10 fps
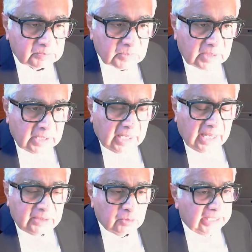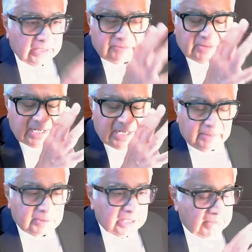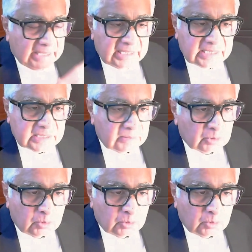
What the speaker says: And you need a very elaborate mechanism